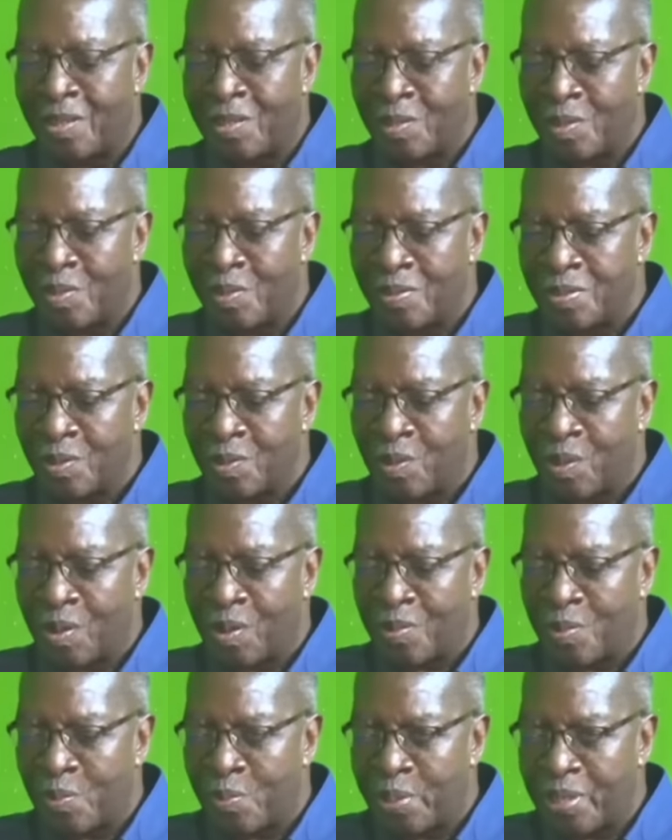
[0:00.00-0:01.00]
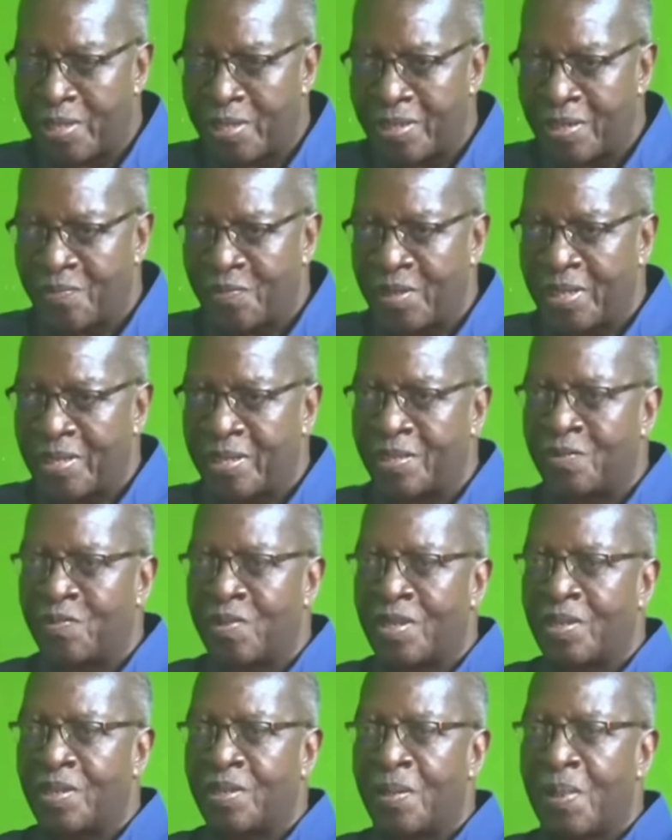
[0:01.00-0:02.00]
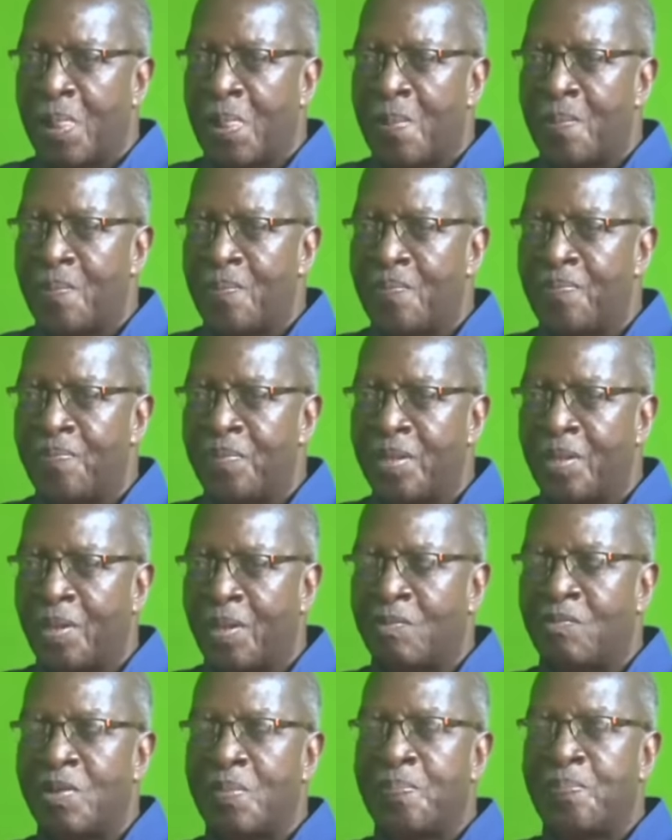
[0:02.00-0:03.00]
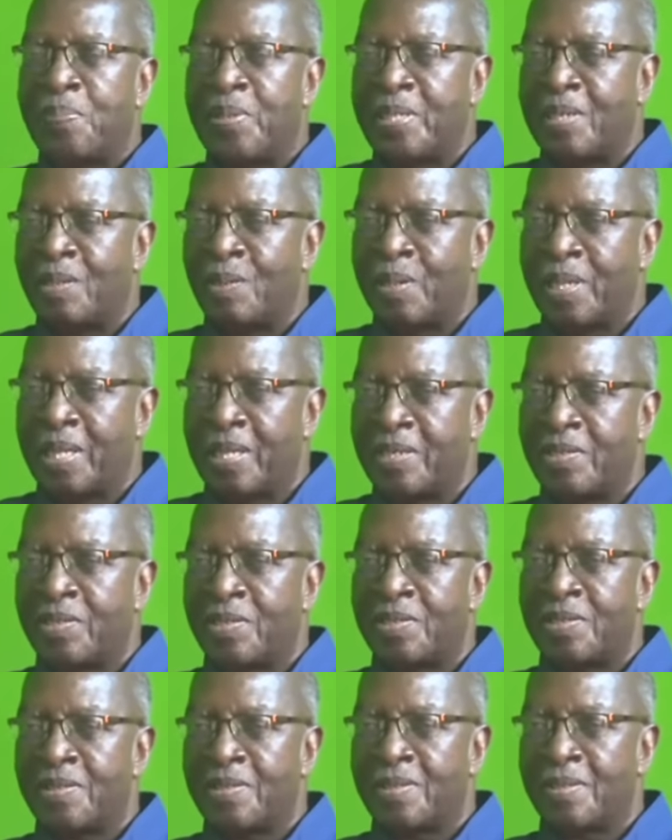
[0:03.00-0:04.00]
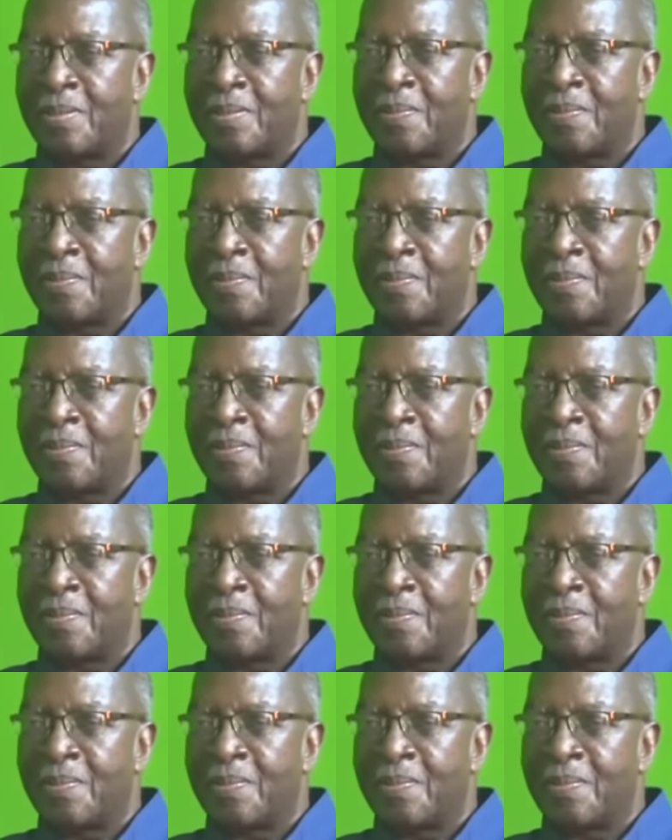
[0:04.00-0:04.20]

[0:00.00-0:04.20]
you're unaware that Venezuela, on repeated occasions,